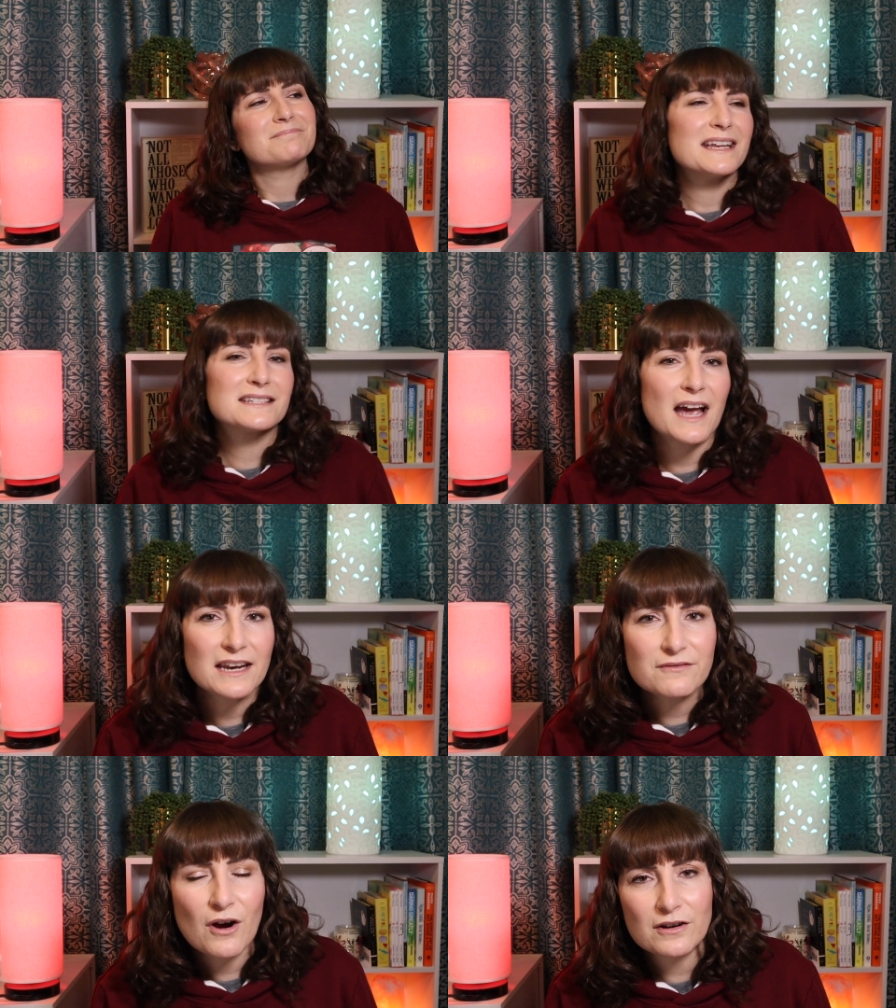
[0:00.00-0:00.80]
it's
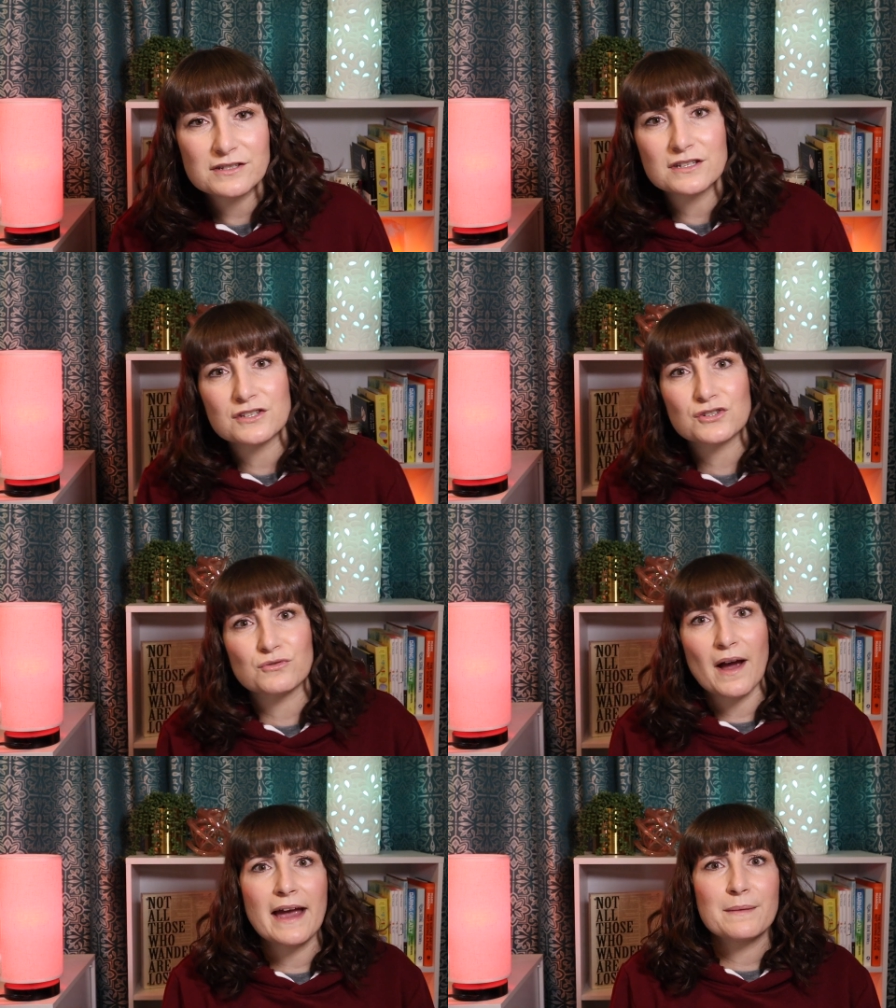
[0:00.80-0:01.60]
kind of hard to
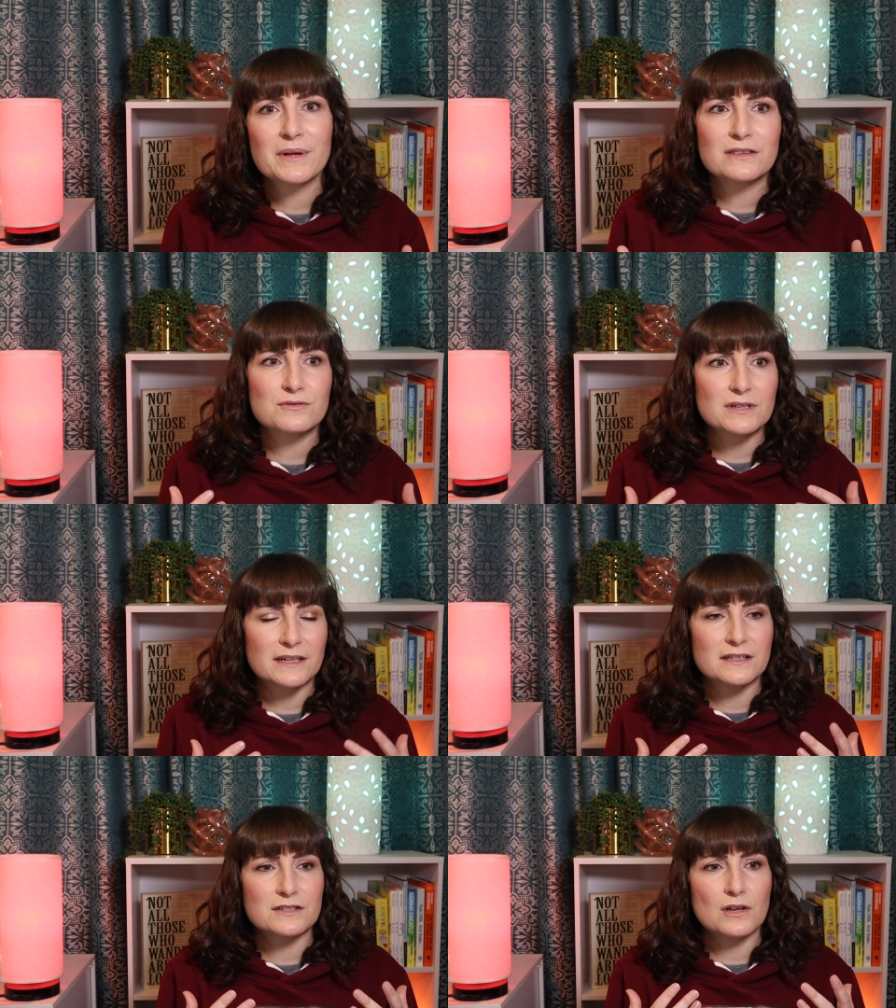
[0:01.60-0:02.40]
describe, but there's
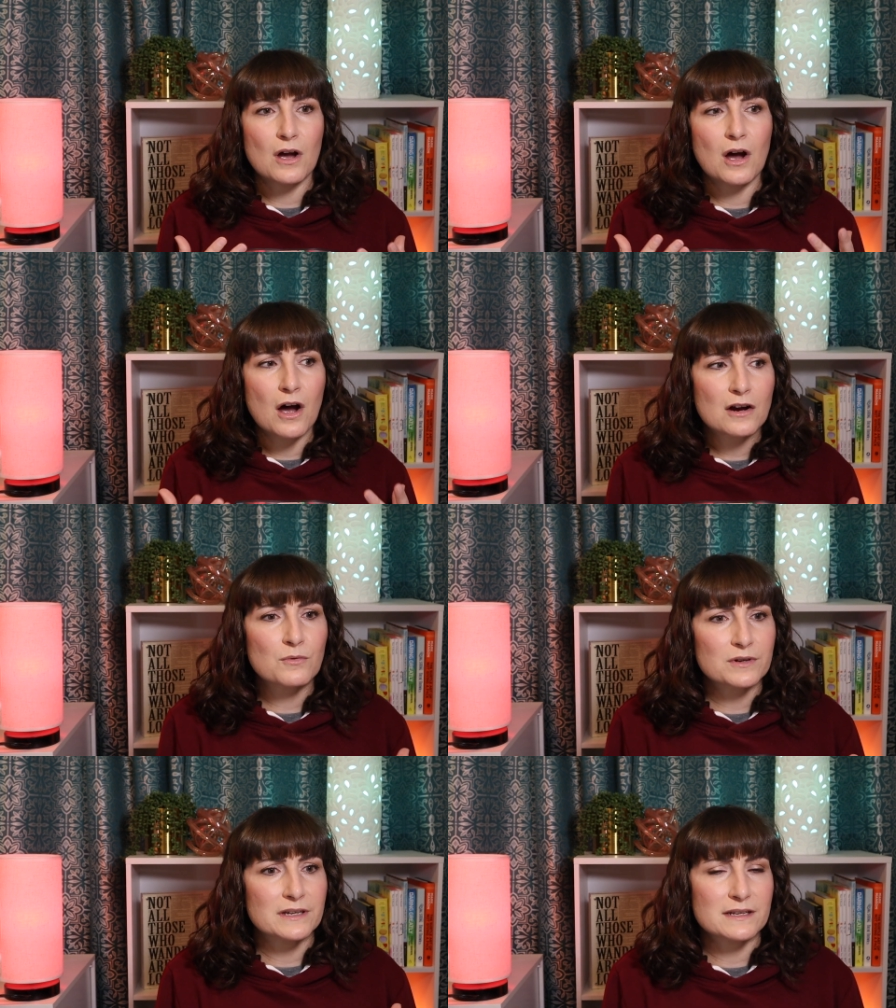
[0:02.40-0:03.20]
like this
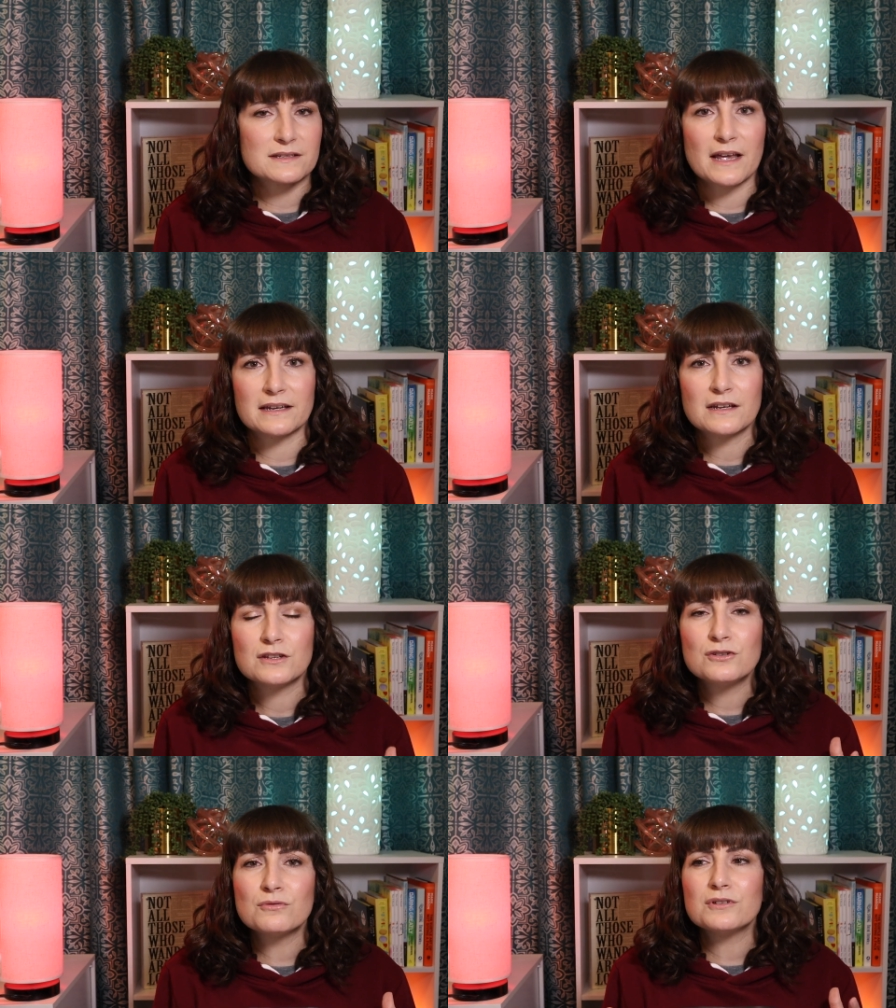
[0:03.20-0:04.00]
awkwardness that
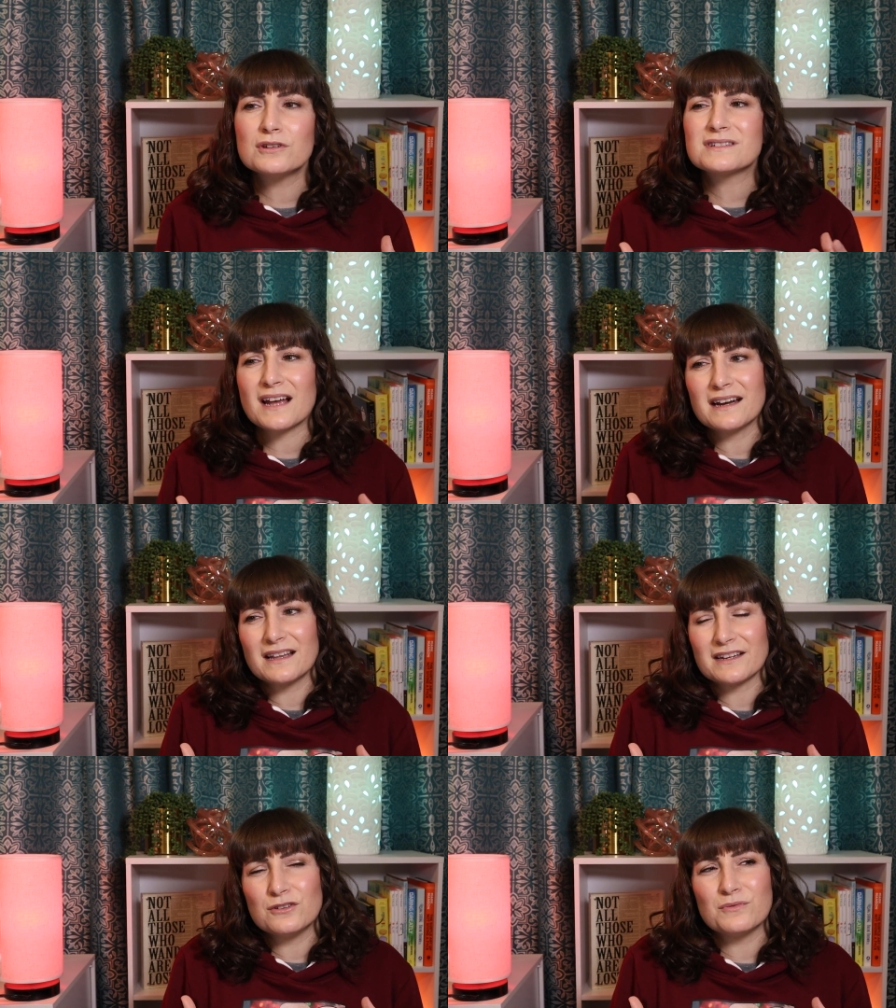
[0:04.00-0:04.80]
it's kind of
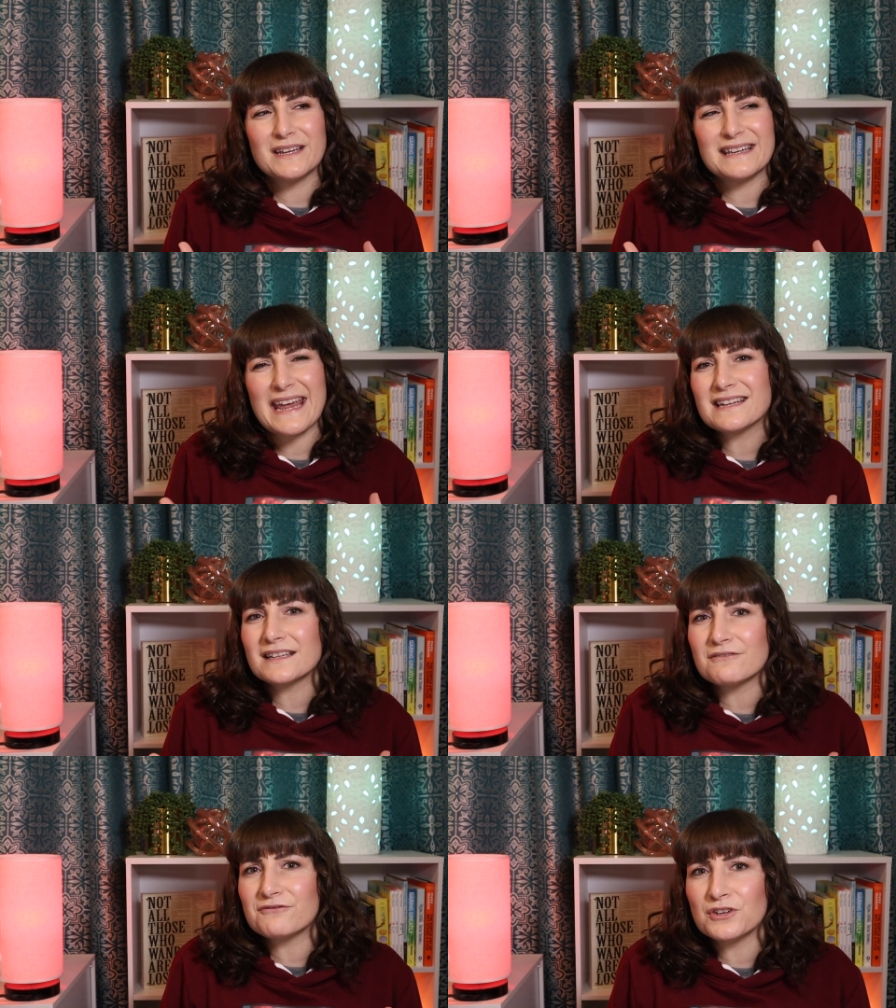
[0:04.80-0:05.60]
like you
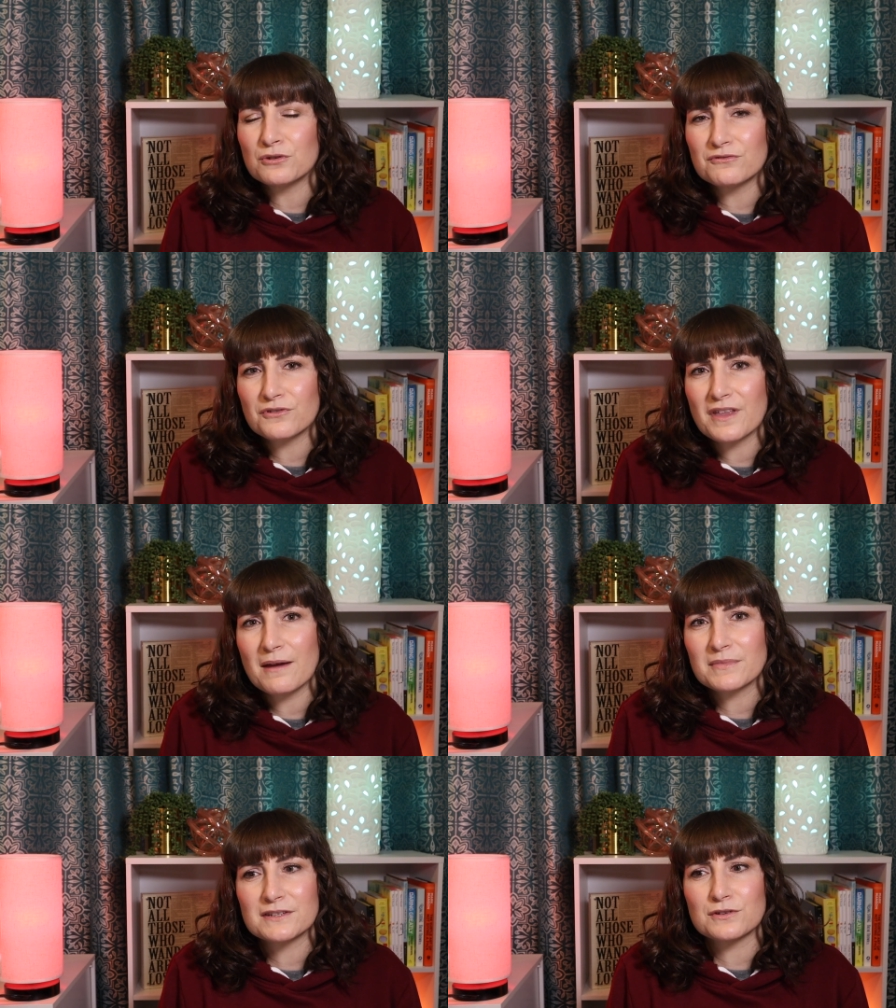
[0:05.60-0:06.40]
innately feel for
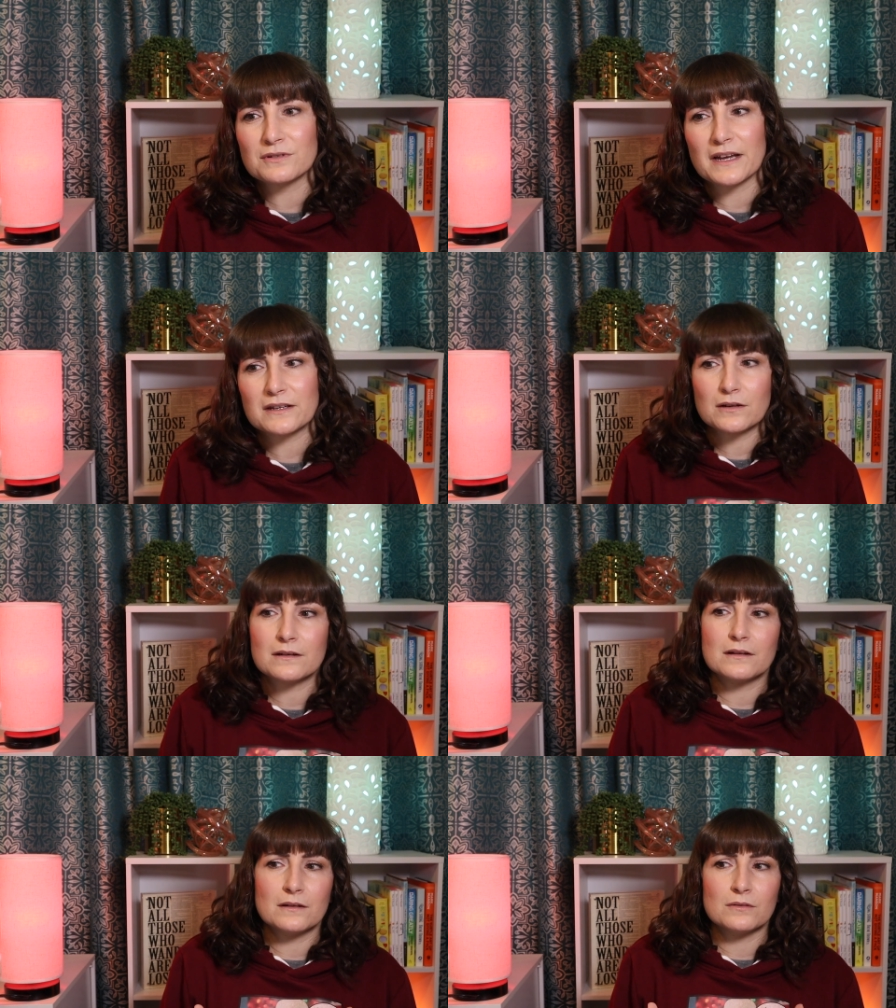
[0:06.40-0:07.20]
them because you're like,
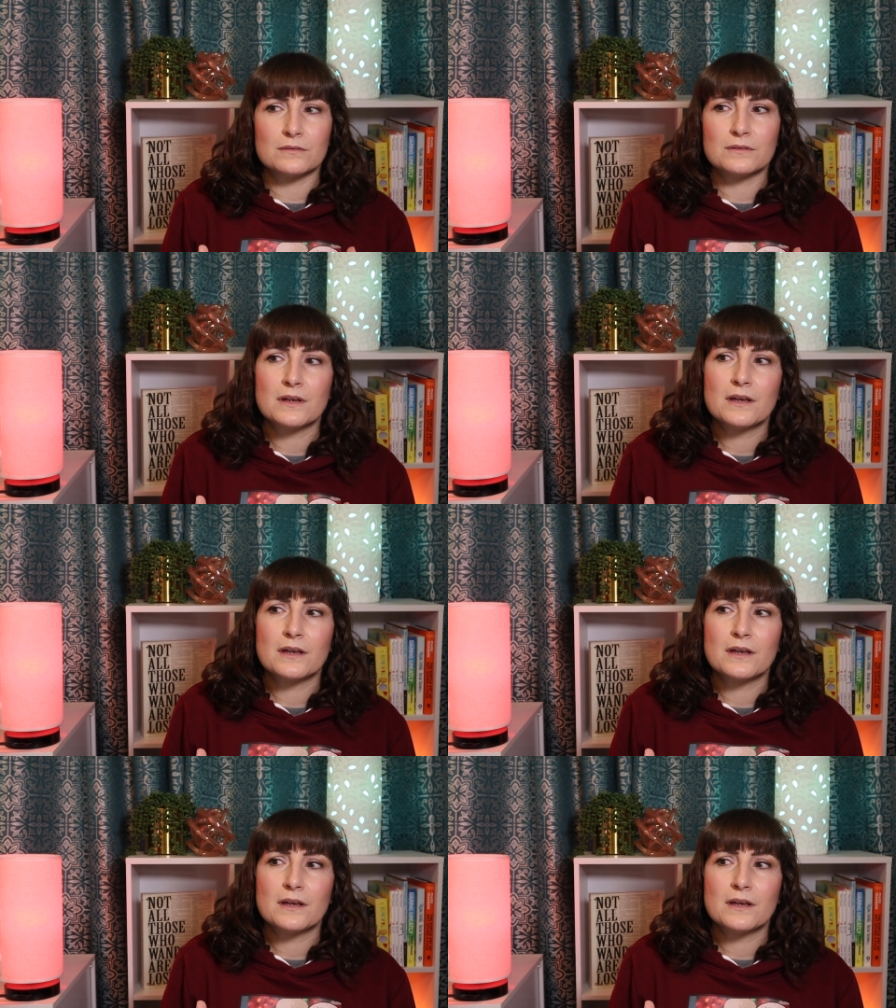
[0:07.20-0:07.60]
oh,